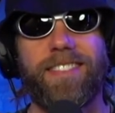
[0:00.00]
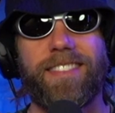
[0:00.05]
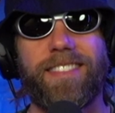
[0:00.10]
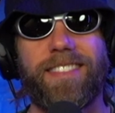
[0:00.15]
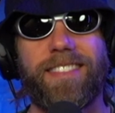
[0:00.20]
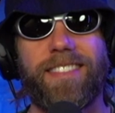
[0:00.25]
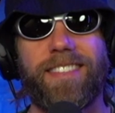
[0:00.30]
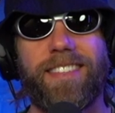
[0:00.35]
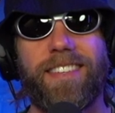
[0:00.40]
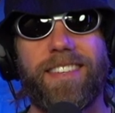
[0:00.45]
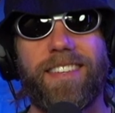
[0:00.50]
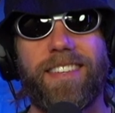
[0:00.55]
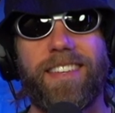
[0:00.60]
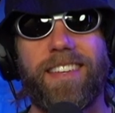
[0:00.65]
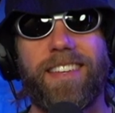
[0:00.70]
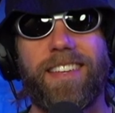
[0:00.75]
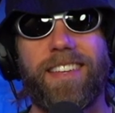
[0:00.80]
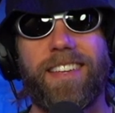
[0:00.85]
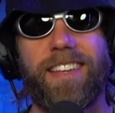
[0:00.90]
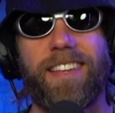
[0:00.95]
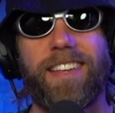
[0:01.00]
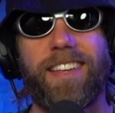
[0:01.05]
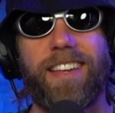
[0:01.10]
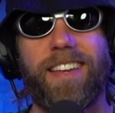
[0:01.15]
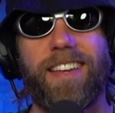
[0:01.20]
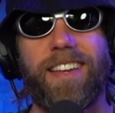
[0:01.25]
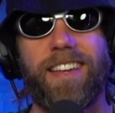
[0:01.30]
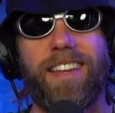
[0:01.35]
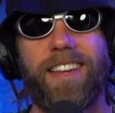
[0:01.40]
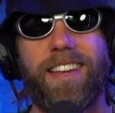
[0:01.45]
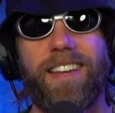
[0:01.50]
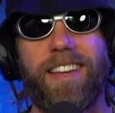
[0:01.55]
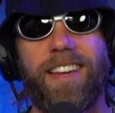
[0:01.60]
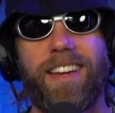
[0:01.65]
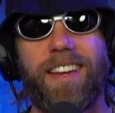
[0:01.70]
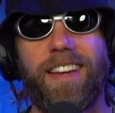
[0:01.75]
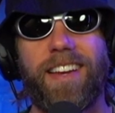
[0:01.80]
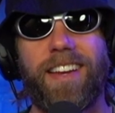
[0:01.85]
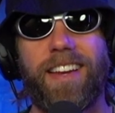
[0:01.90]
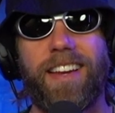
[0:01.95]

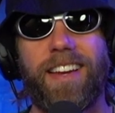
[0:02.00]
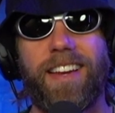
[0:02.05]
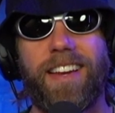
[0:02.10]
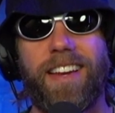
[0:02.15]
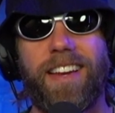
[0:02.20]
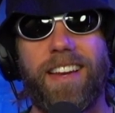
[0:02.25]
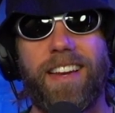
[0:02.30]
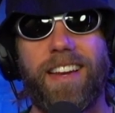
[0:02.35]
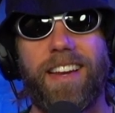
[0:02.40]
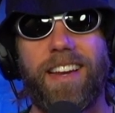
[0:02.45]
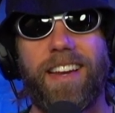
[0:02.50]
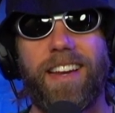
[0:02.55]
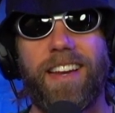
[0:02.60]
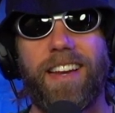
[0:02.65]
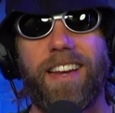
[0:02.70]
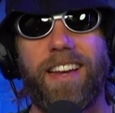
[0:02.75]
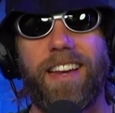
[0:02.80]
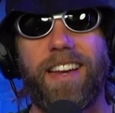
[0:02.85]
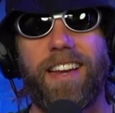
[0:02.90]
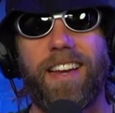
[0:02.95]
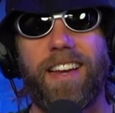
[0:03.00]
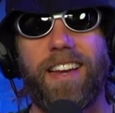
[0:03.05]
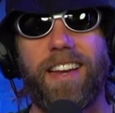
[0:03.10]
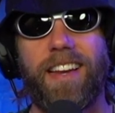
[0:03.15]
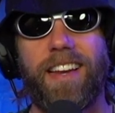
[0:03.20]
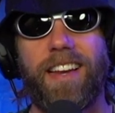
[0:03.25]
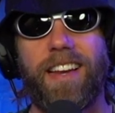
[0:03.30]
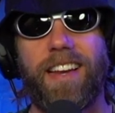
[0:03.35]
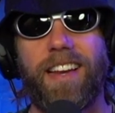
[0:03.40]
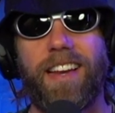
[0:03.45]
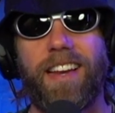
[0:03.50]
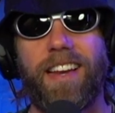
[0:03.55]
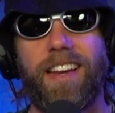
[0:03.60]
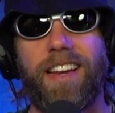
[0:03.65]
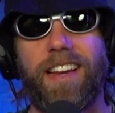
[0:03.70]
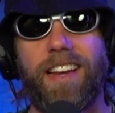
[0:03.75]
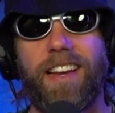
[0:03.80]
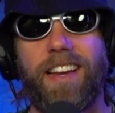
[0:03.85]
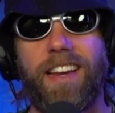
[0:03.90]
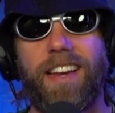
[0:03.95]

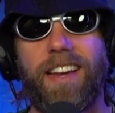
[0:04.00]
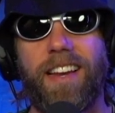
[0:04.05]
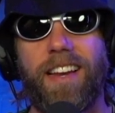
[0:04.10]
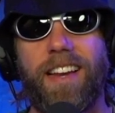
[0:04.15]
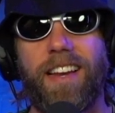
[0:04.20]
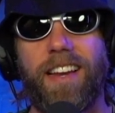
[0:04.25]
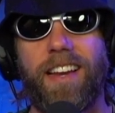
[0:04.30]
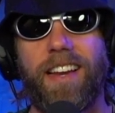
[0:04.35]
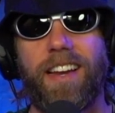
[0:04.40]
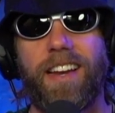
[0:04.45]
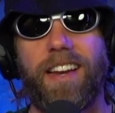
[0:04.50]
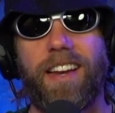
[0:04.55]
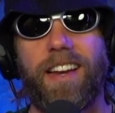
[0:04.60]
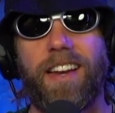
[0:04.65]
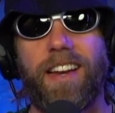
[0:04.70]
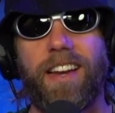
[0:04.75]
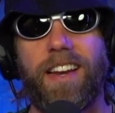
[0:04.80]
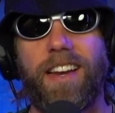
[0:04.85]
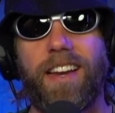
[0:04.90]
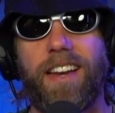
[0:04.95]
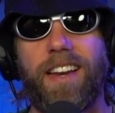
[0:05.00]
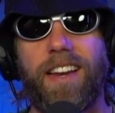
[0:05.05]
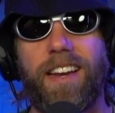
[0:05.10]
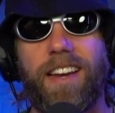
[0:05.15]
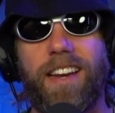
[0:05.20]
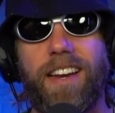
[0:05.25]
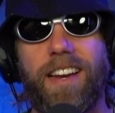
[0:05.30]
This person isn't speaking.